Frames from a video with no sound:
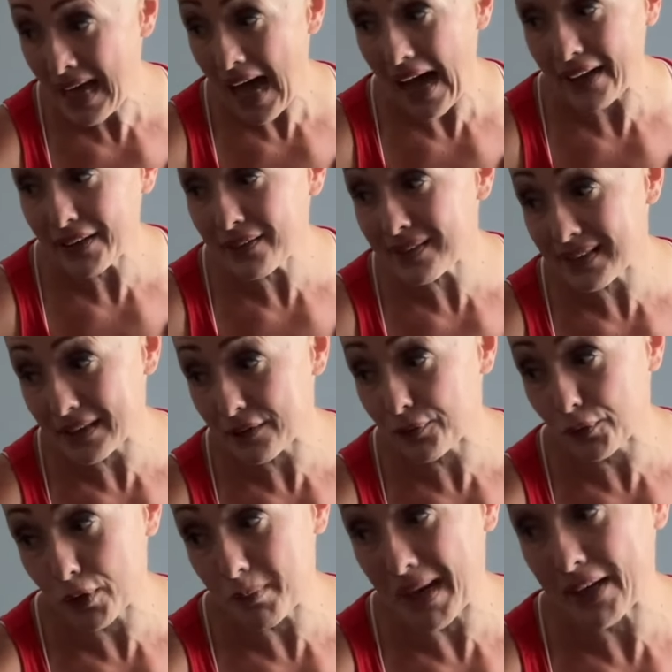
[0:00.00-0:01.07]
I use this
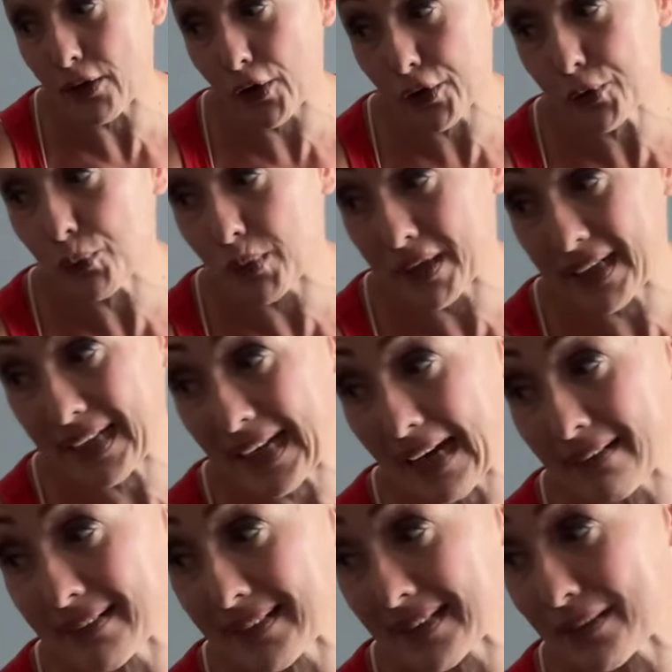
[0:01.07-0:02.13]
for my own
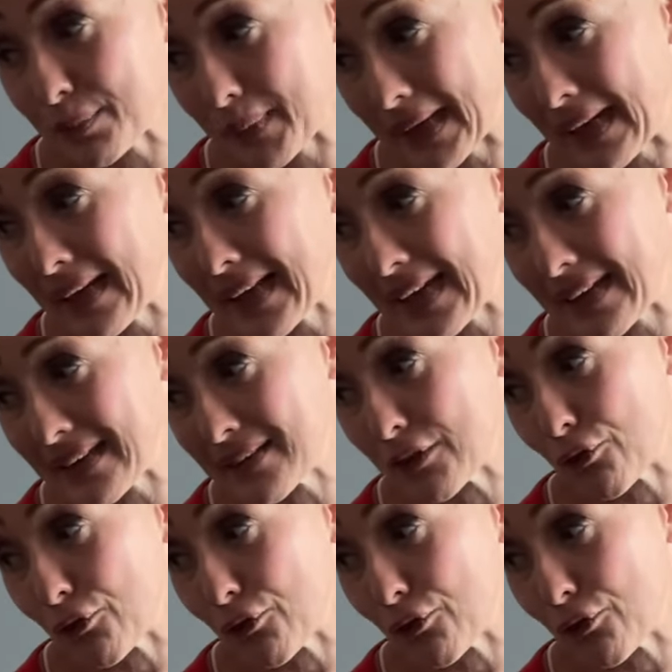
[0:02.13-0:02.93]
workouts as well as